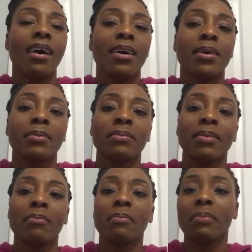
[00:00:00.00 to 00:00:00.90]

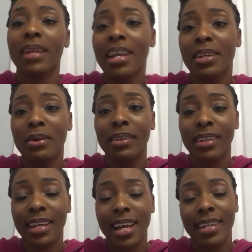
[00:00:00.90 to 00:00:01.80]
But I know,
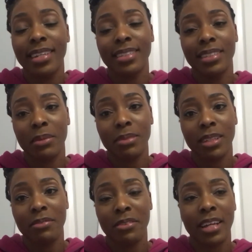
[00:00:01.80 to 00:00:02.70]
like, I need some
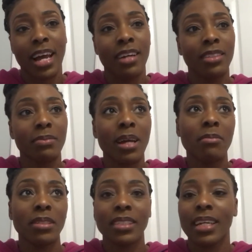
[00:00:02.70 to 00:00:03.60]
stuff for the house, but
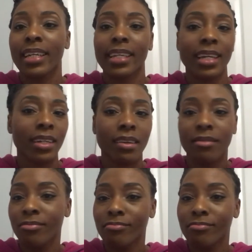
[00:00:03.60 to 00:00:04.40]
I'm just like, yeah, no.